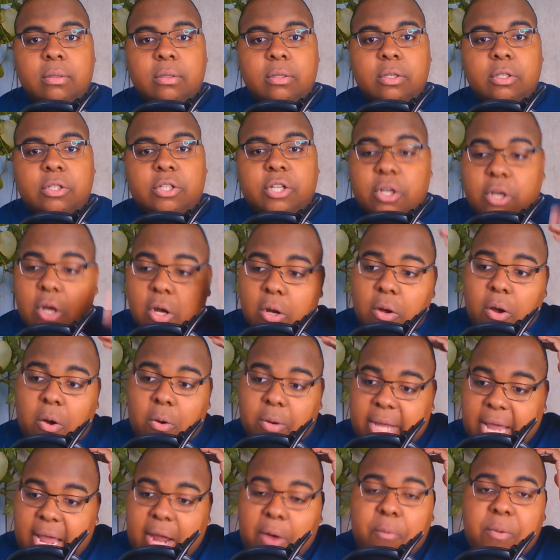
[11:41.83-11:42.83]
to go,
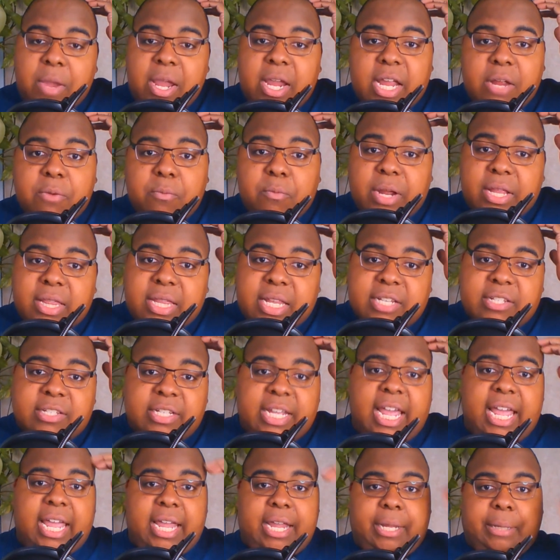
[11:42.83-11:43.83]
okay, we can win this
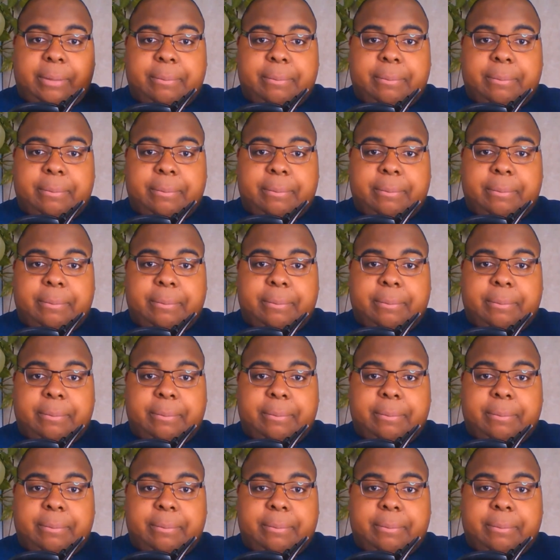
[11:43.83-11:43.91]
game.